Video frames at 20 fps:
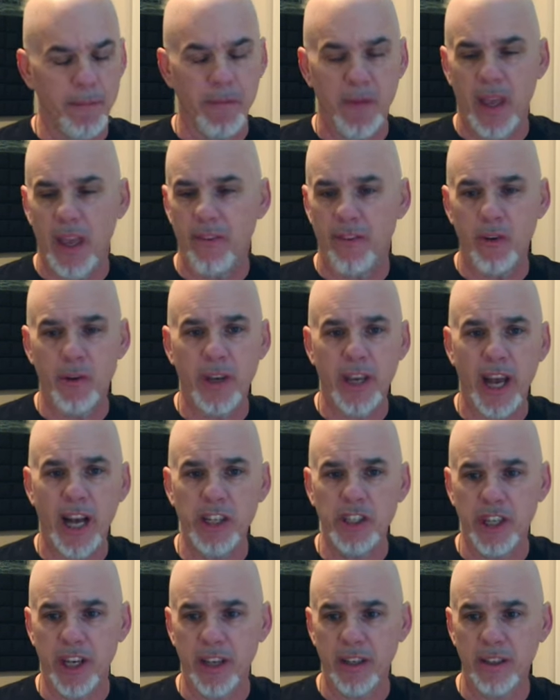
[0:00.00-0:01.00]
If you
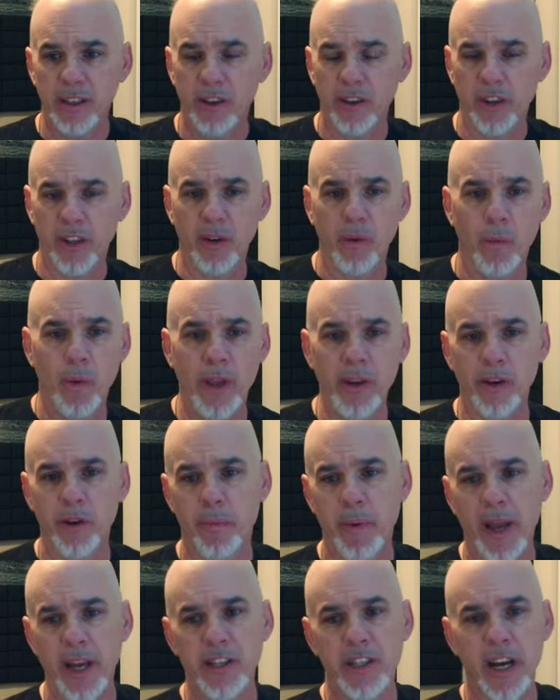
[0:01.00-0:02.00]
catch it, you're going to win your
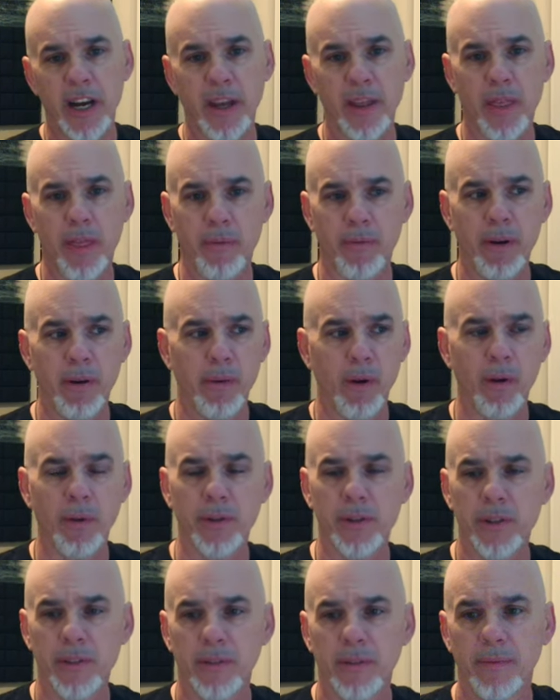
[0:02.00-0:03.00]
paycheck in three
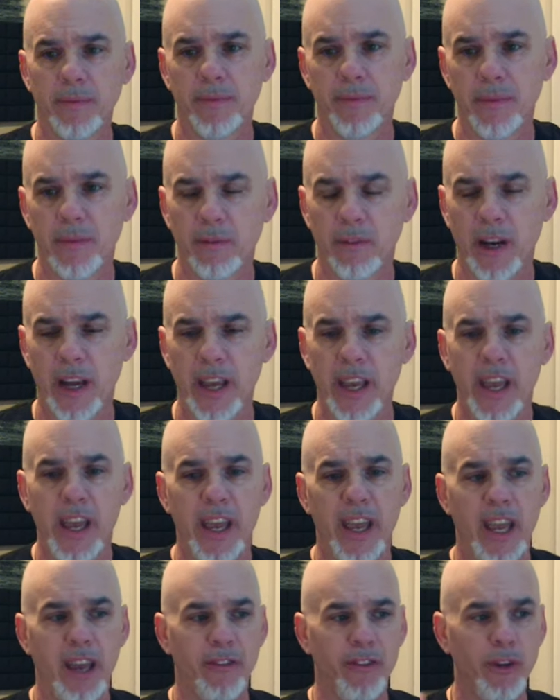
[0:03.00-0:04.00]
rolls, right?
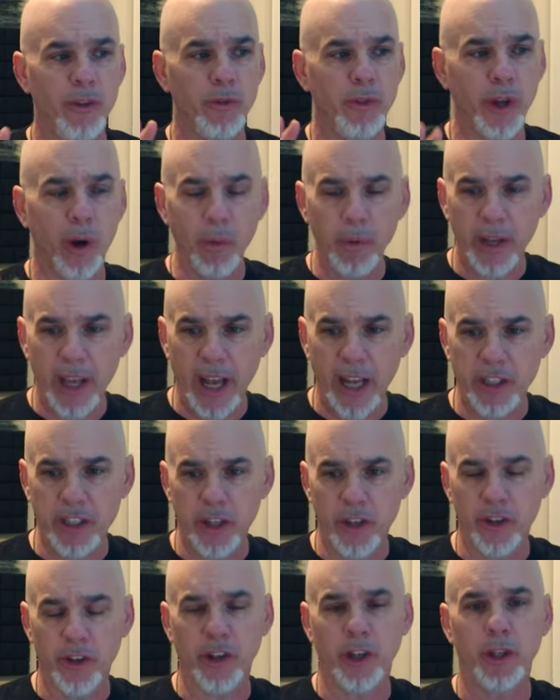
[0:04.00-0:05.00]
If you don't catch it,
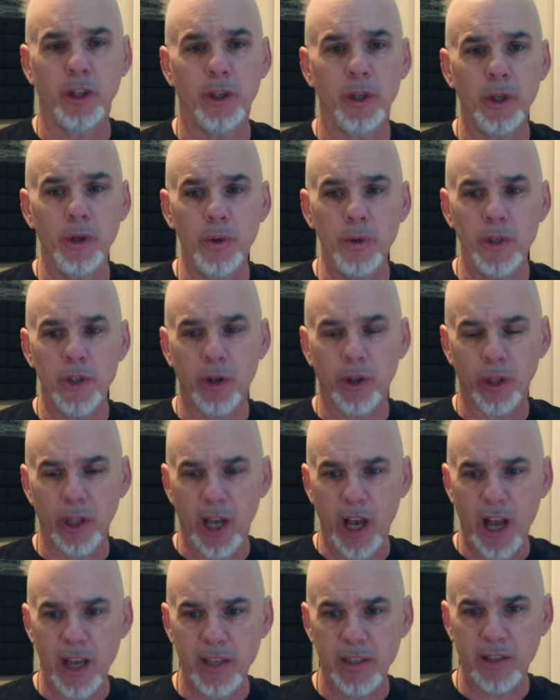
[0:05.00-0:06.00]
you're going to lose your
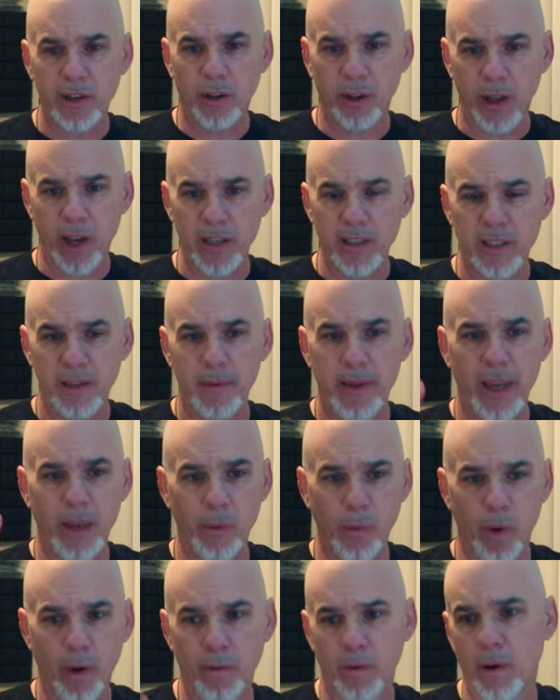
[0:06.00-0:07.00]
loss, your loss limit in
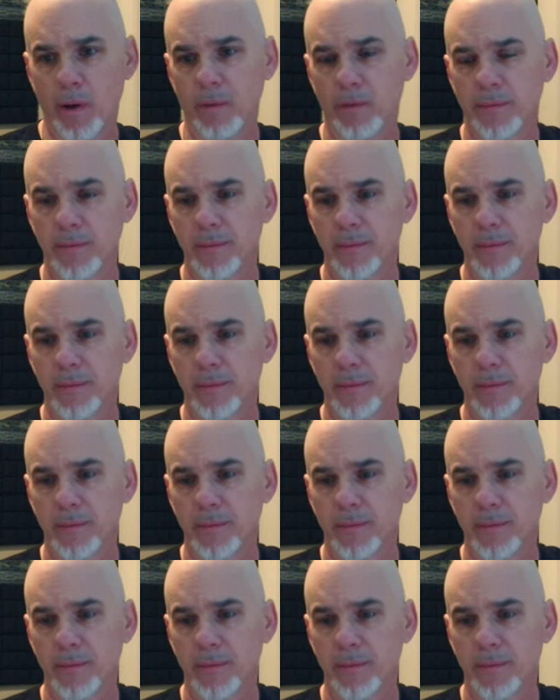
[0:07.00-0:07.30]
one roll.